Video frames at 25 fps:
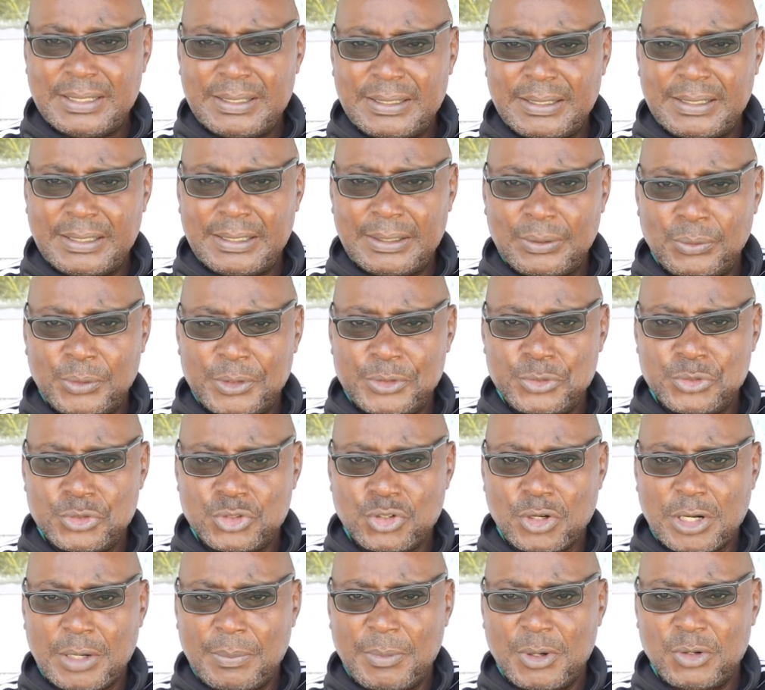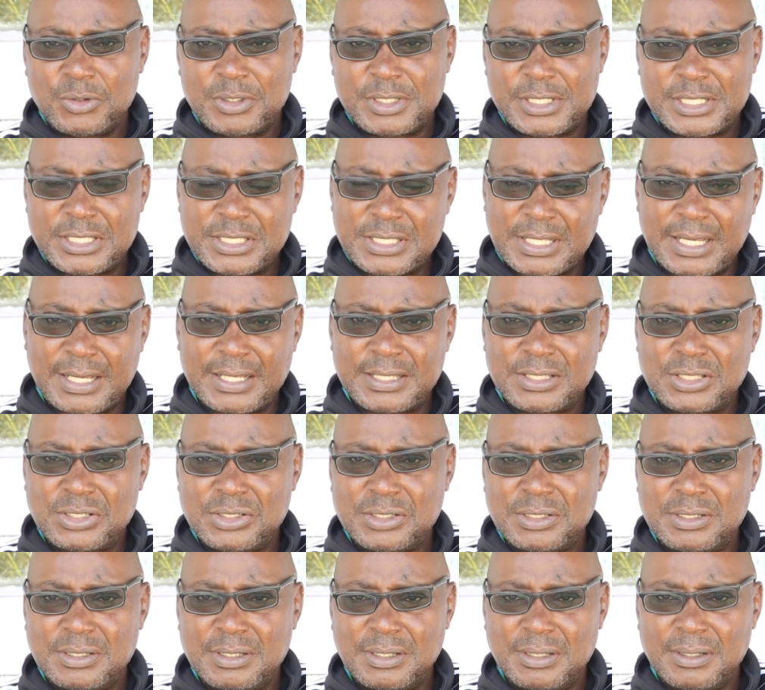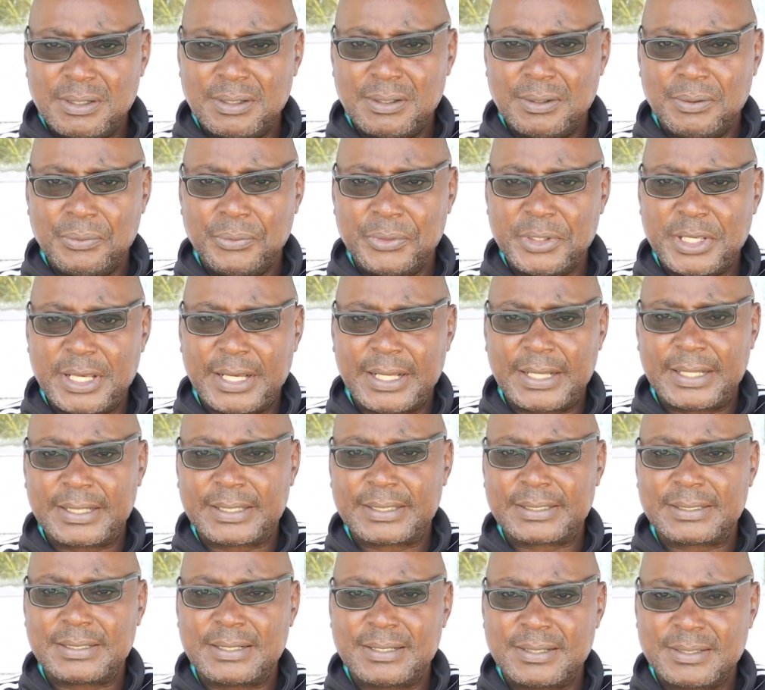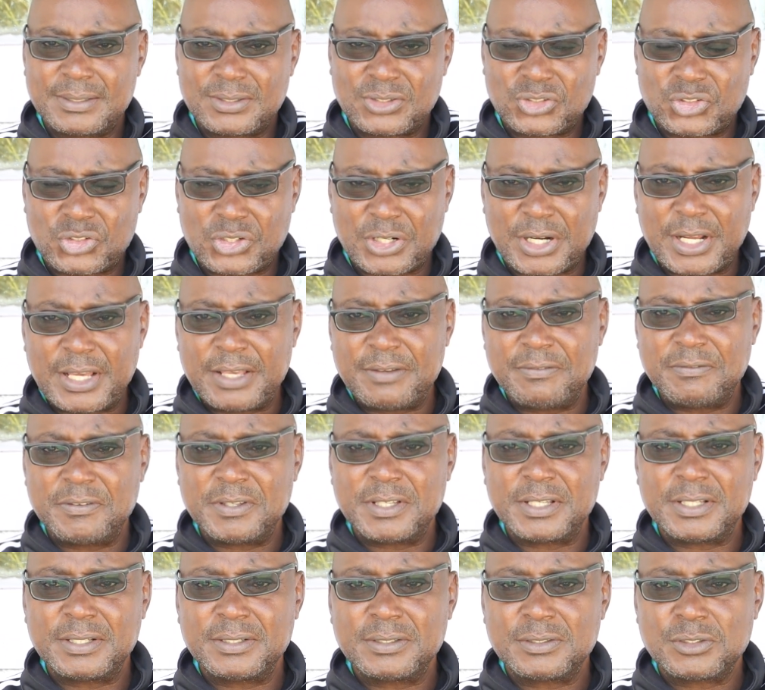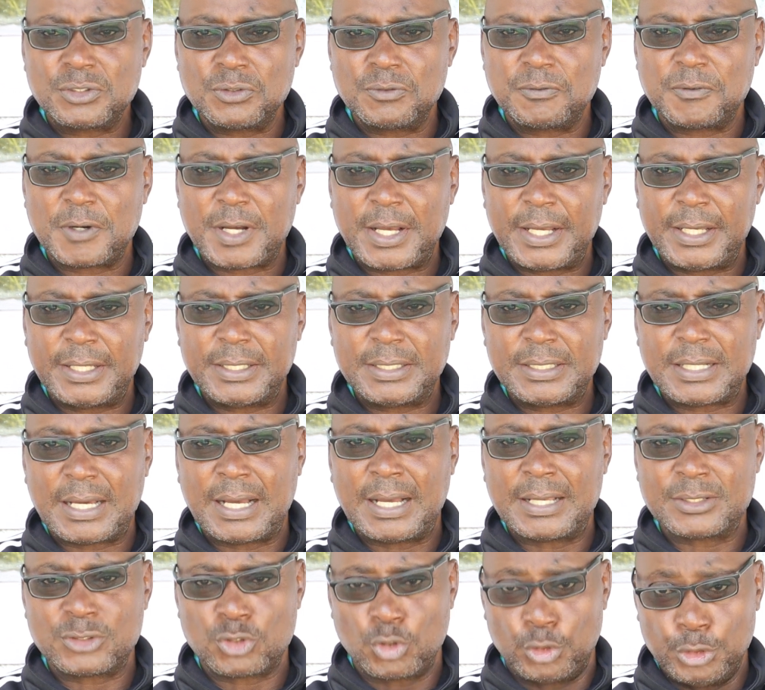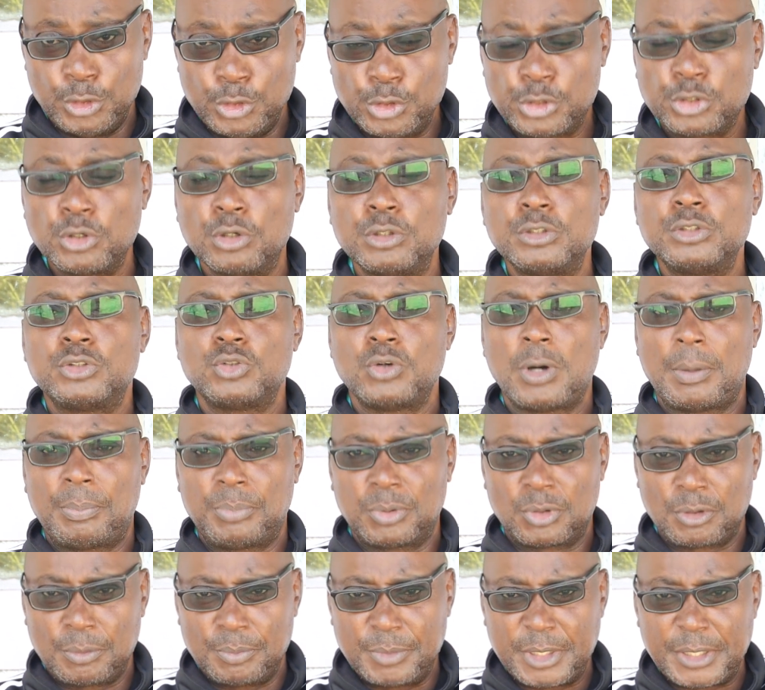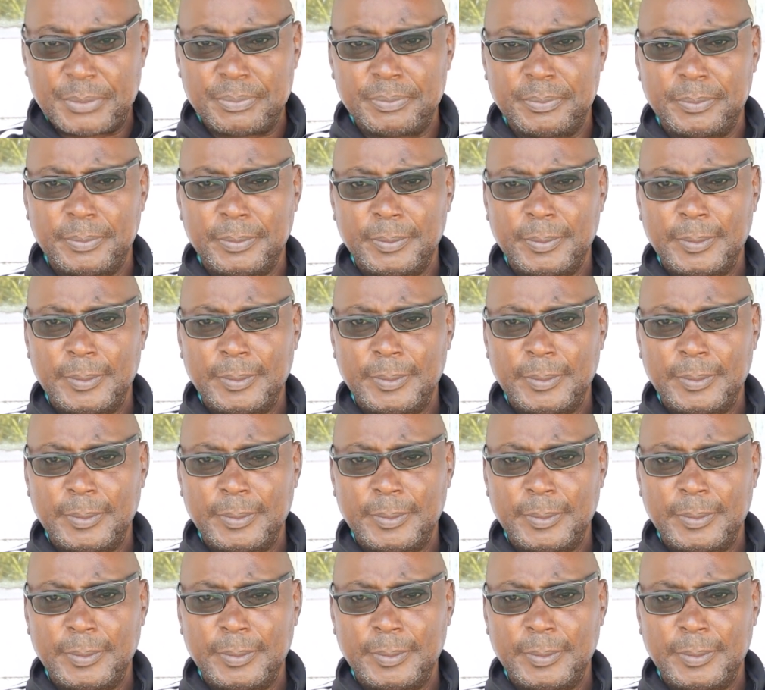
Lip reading: when we talk about research, we are striving to find a solution to a problem.